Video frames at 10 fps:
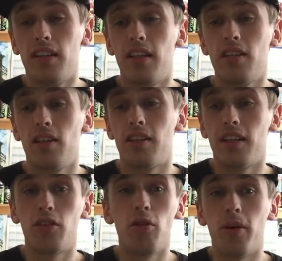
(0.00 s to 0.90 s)
That's nice.
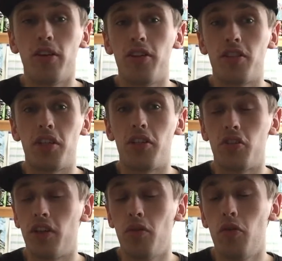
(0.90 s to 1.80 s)
Again, I don't mind iced tea in
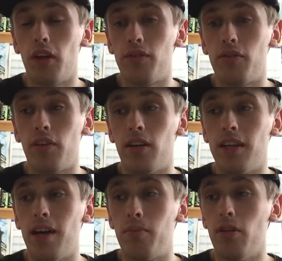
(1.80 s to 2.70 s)
general and everything like
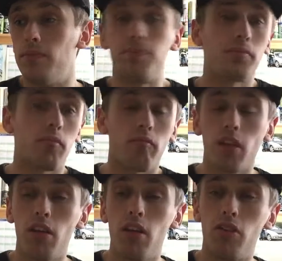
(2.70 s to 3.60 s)
that, but
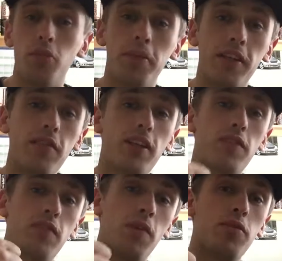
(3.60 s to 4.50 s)
no, but definitely
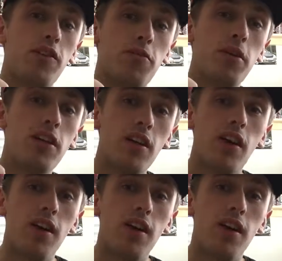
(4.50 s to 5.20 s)
gets a thumbs up for me.